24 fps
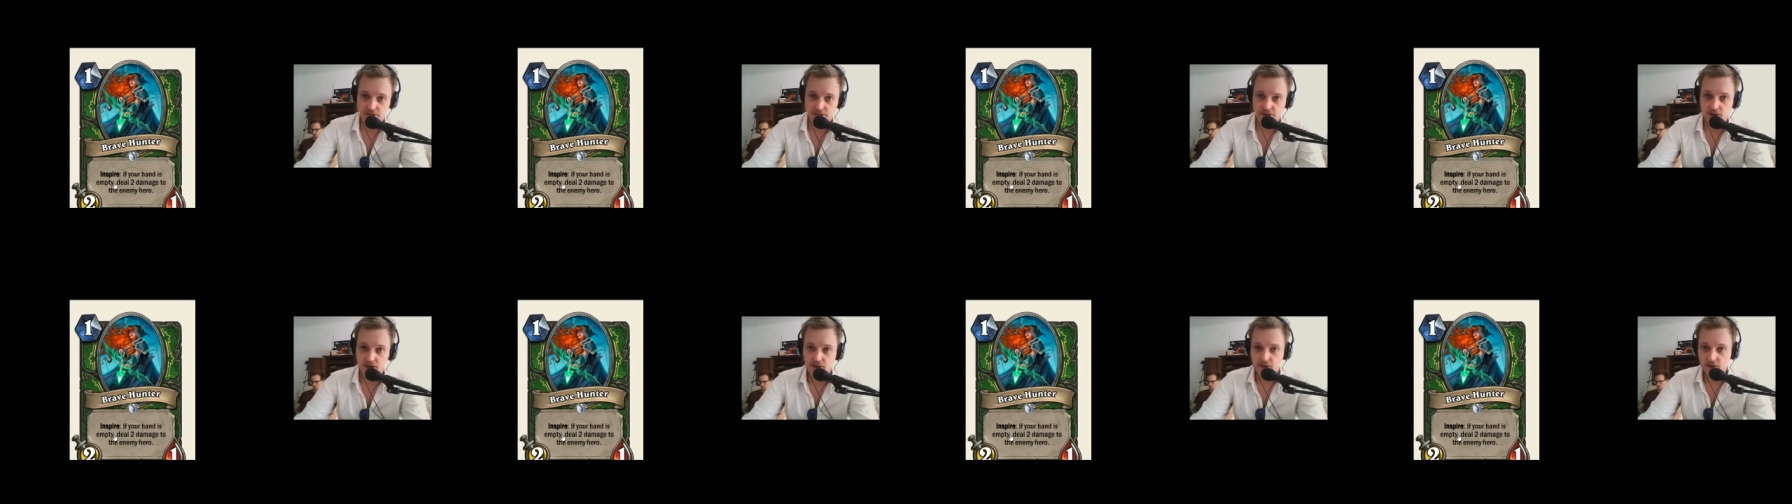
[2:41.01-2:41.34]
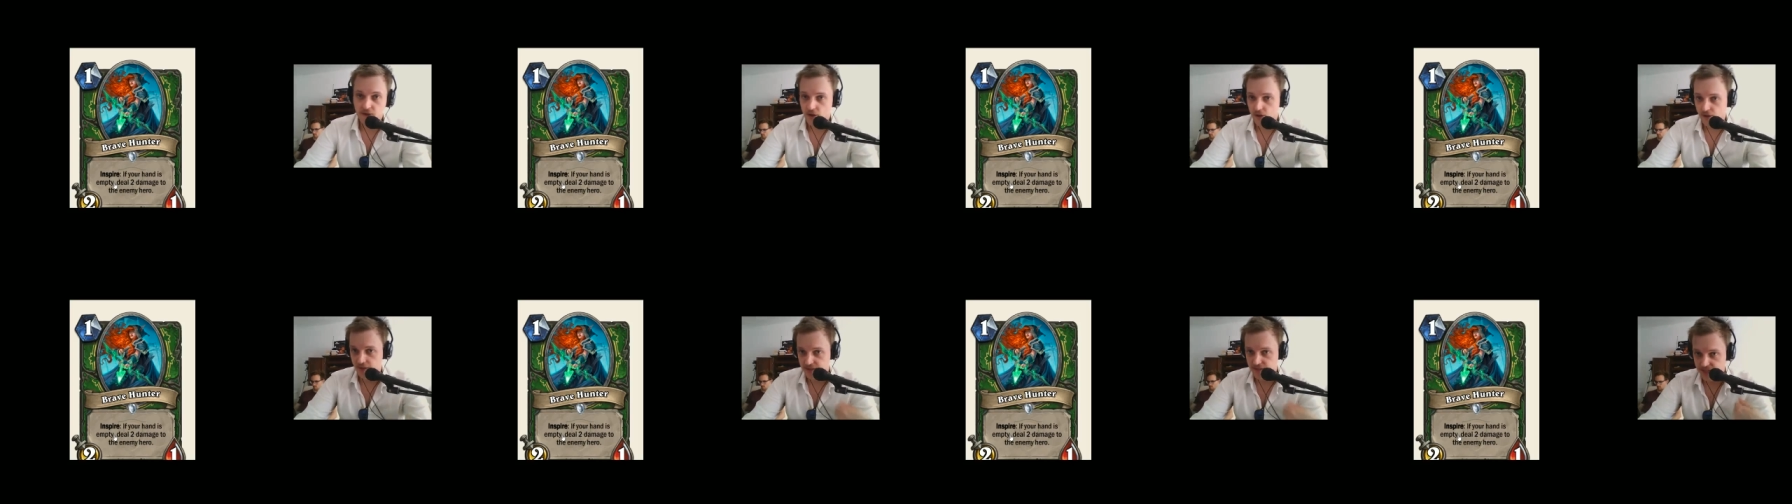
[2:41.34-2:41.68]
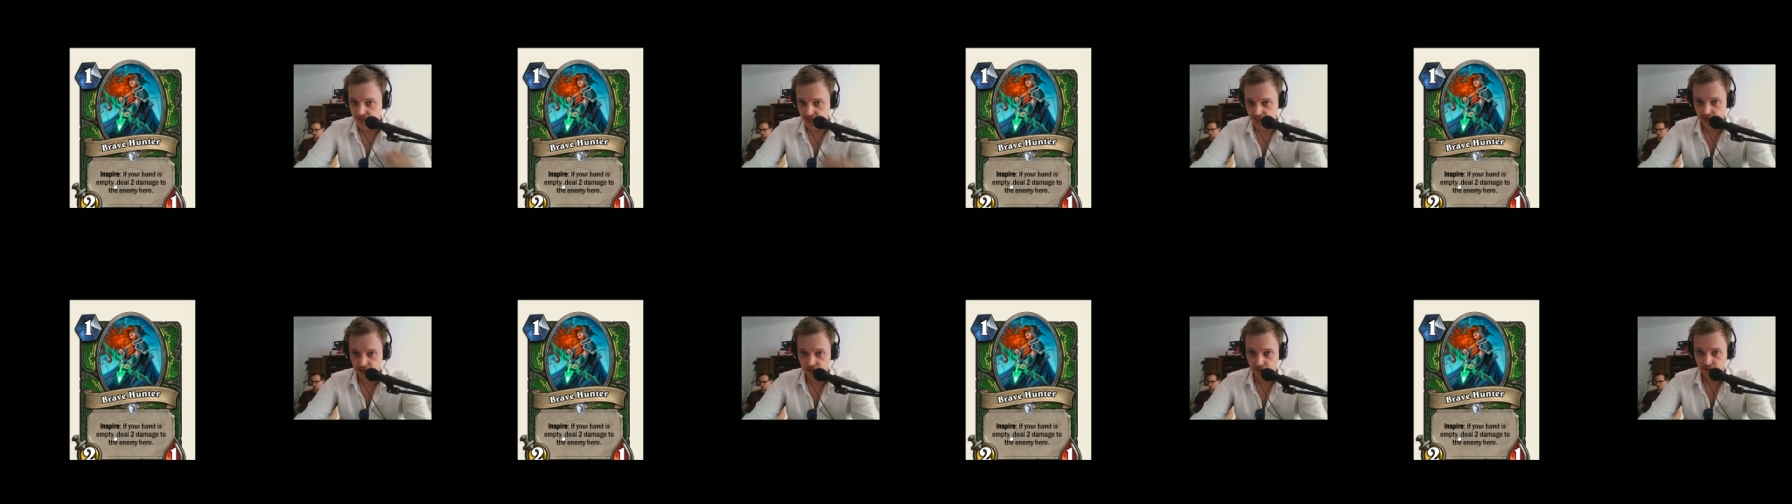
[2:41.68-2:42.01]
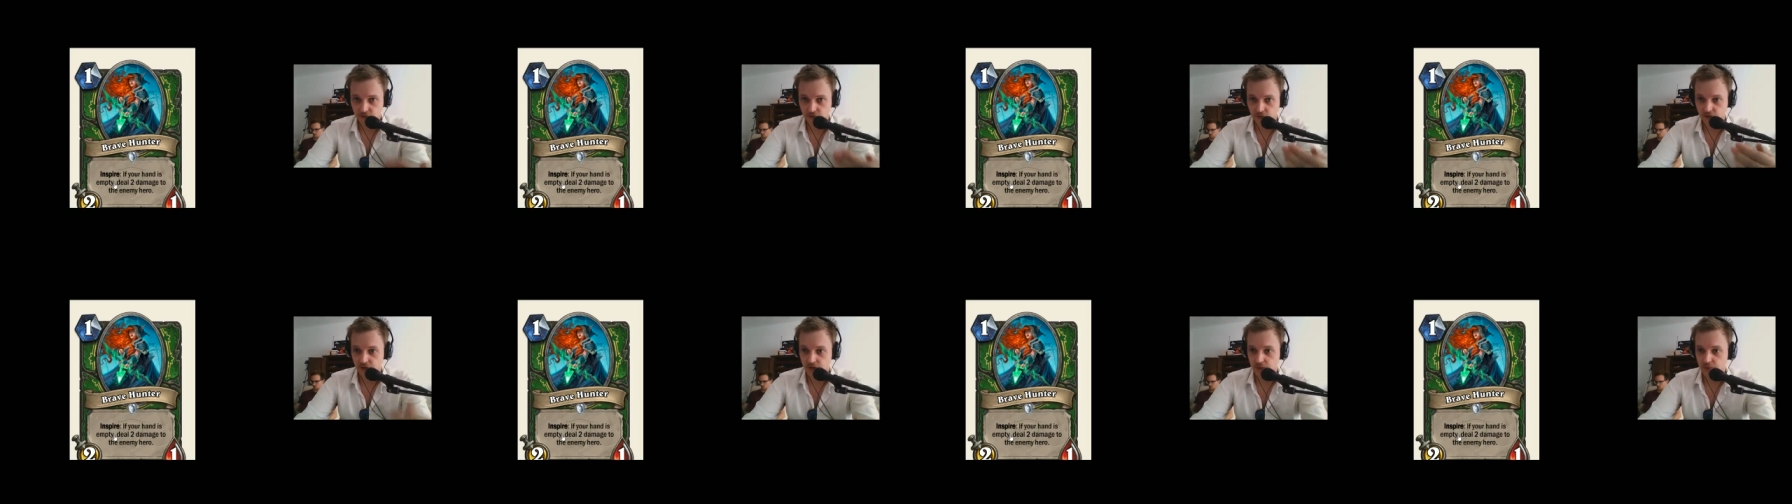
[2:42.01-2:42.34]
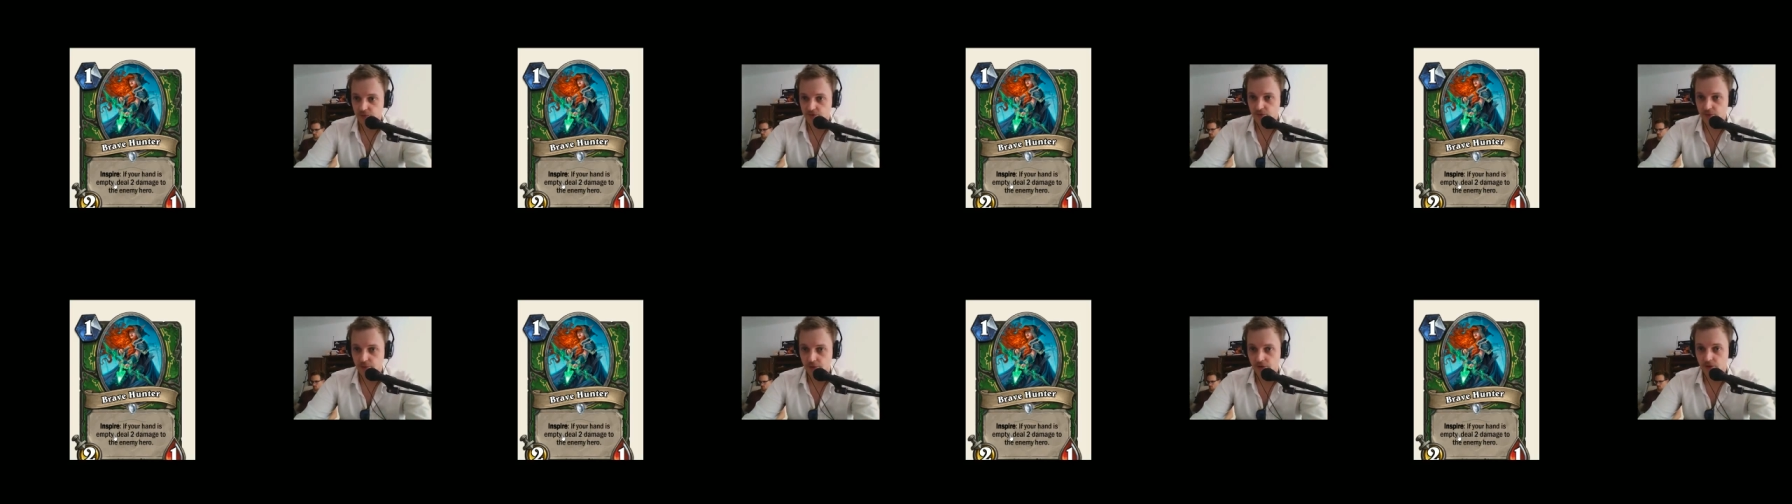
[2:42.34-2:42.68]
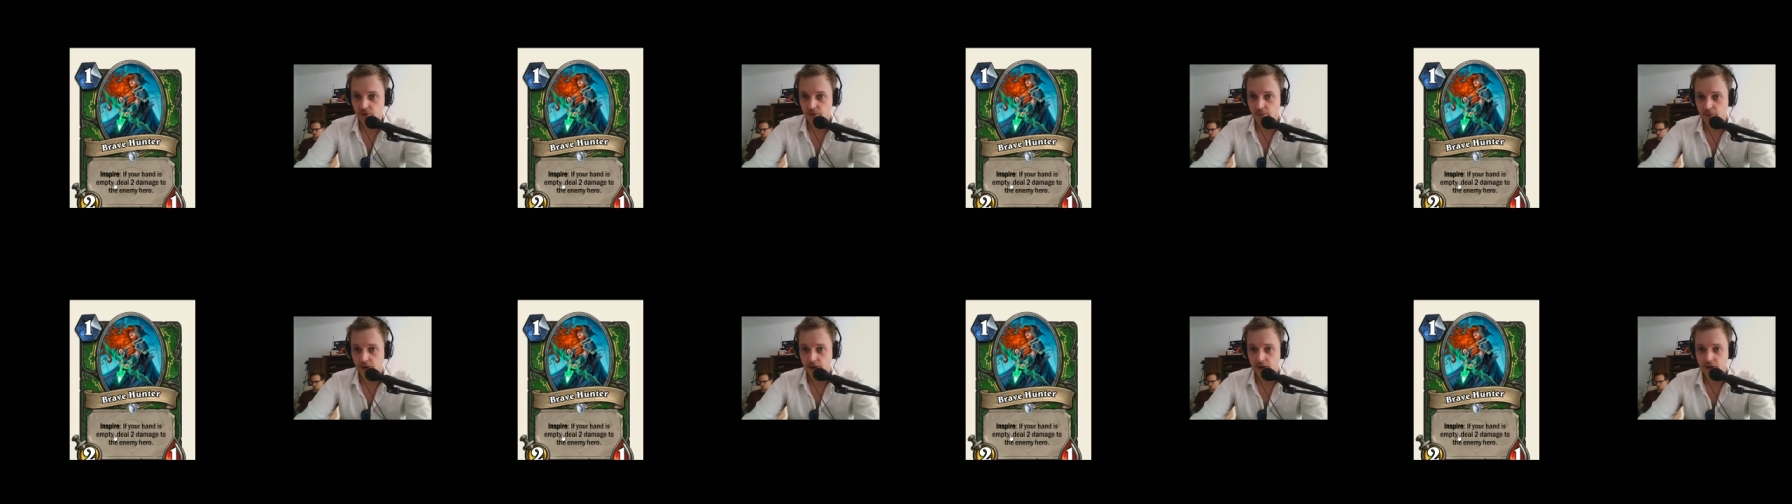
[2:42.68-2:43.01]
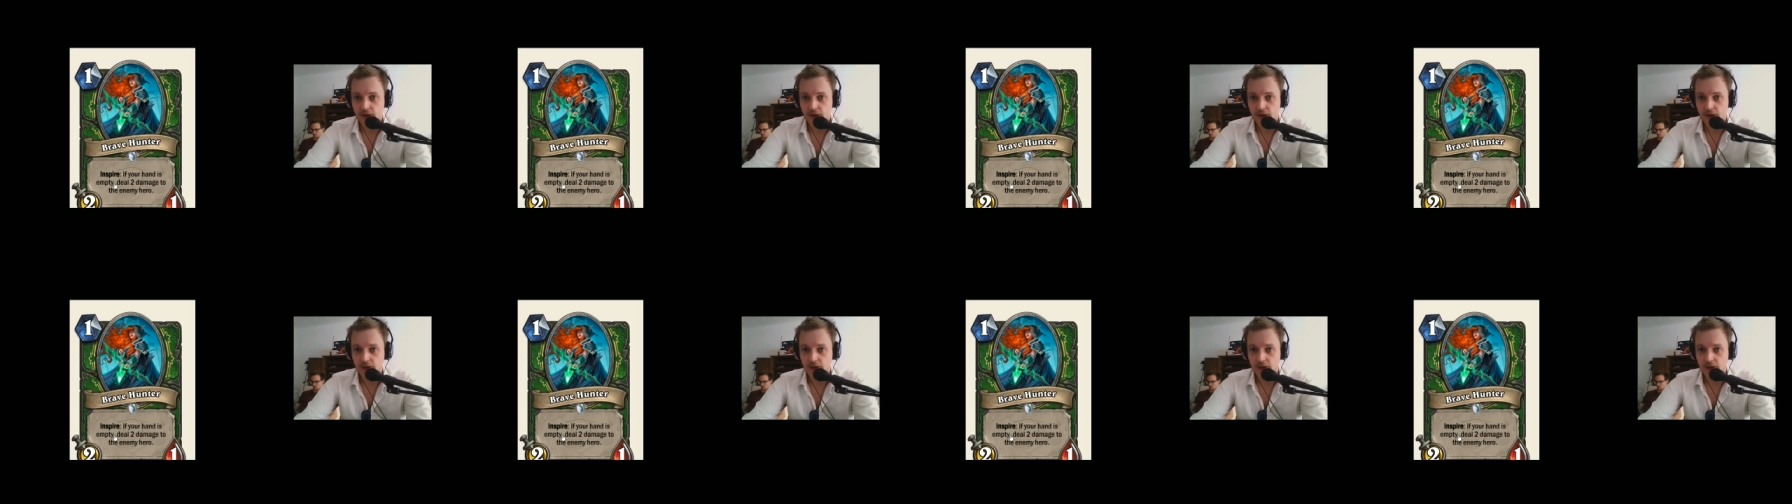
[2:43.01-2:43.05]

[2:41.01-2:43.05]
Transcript: it, or they take another 4 damage from a hero power.